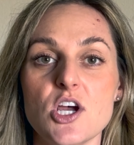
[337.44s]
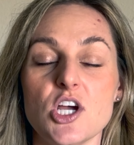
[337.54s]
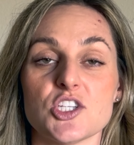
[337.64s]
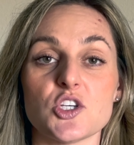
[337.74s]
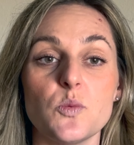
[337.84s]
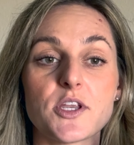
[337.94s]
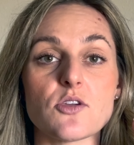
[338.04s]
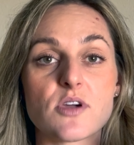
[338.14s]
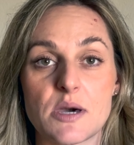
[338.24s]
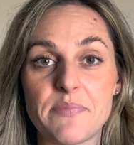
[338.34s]
So when you
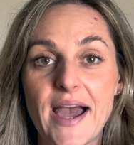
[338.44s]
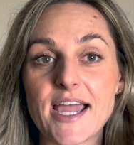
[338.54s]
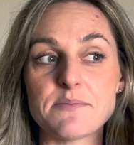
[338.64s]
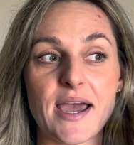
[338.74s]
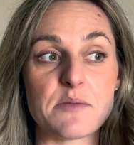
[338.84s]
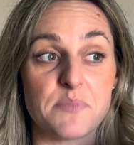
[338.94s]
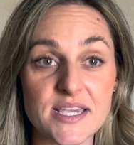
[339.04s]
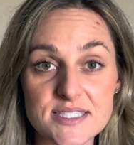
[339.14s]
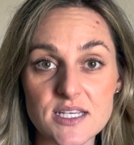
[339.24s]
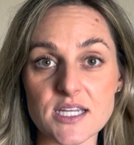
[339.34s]
combine my
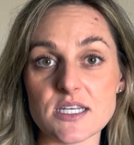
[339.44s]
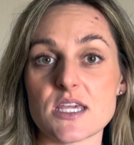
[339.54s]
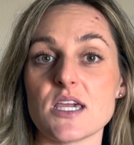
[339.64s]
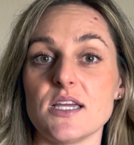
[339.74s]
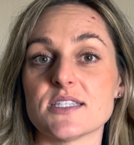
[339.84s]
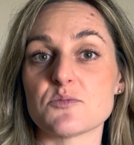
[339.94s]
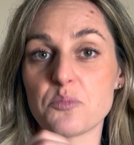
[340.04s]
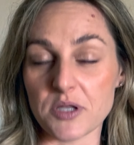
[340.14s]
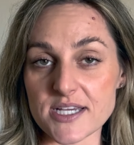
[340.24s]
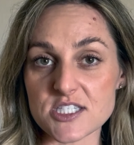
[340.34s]
baseline needs
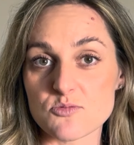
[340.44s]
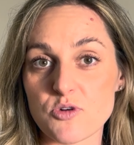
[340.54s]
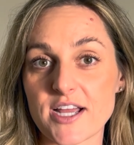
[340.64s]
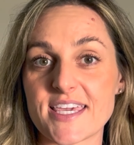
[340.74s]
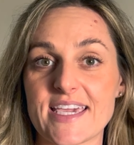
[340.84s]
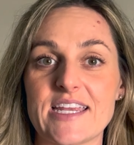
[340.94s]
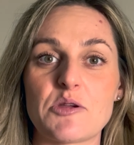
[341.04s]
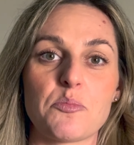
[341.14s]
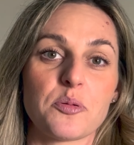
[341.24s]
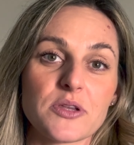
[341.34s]
plus rucking
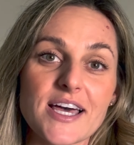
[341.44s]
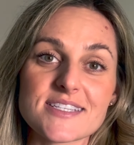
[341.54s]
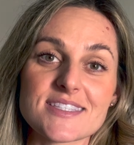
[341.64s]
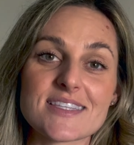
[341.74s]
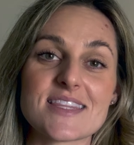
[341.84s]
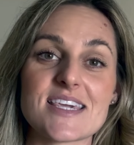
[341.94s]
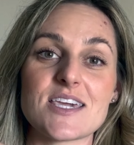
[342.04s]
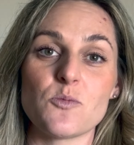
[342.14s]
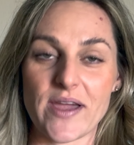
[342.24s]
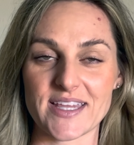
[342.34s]
plus the
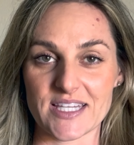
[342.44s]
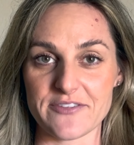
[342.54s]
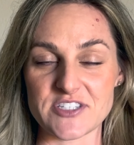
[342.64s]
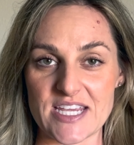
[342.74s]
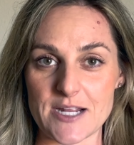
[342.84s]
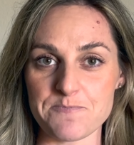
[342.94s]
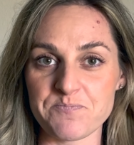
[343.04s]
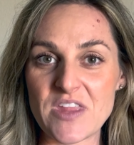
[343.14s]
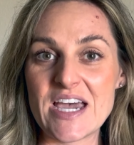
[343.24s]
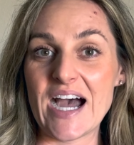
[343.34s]
weightlifting,
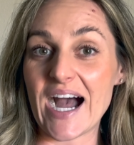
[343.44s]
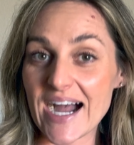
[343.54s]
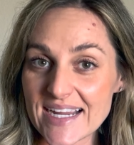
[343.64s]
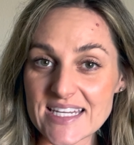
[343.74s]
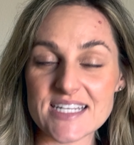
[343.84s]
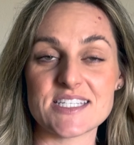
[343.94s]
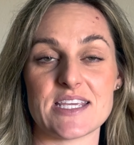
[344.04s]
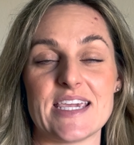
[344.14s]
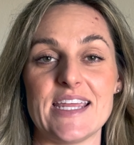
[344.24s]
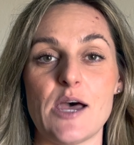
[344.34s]
I need to
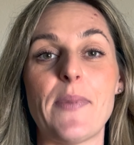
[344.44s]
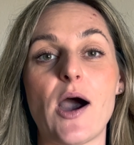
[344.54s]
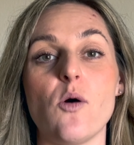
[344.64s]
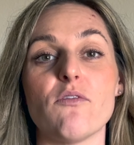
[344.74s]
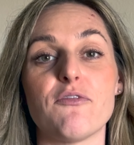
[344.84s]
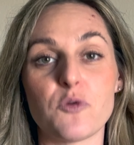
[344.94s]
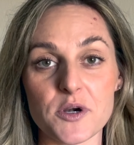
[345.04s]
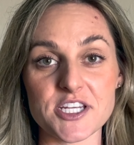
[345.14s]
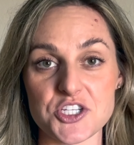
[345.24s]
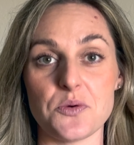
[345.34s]
eat about
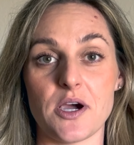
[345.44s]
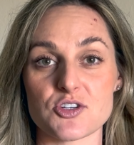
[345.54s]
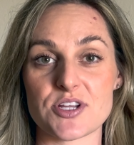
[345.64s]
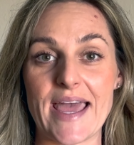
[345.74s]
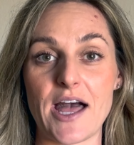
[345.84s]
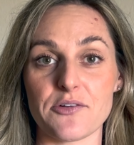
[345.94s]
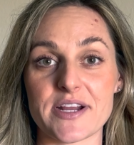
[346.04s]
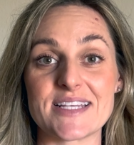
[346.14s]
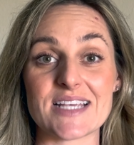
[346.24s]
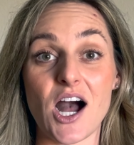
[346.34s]
4,200
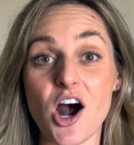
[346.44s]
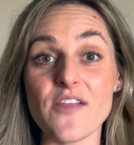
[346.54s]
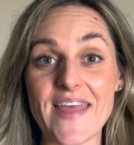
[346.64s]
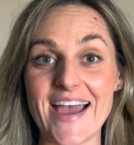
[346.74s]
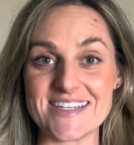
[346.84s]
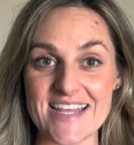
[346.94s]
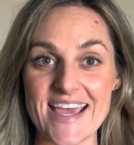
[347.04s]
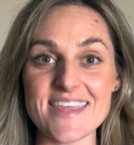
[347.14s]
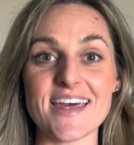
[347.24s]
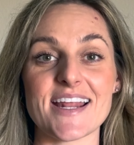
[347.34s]
calories on that
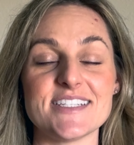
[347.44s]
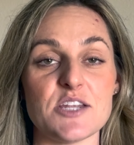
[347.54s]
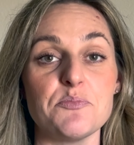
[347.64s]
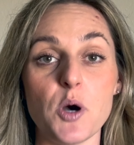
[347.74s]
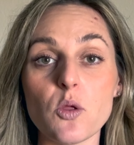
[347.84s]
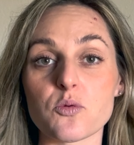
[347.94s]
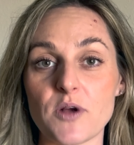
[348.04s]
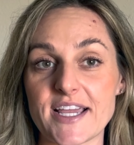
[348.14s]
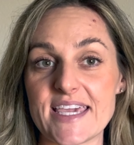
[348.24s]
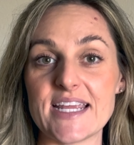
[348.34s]
day that I did both
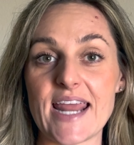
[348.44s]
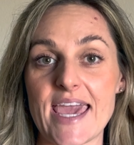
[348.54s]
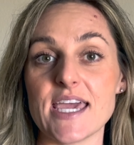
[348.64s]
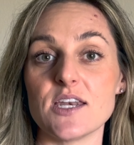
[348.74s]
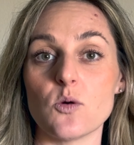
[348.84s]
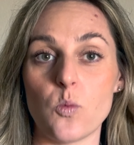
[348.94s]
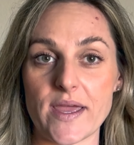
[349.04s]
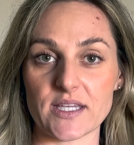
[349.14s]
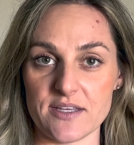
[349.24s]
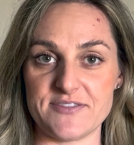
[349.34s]
rucking and
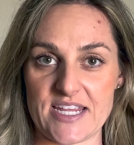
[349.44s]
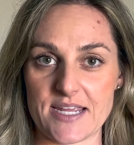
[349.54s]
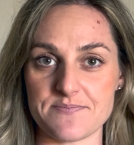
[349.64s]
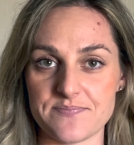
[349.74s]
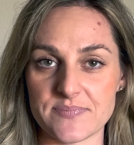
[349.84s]
weightlifting.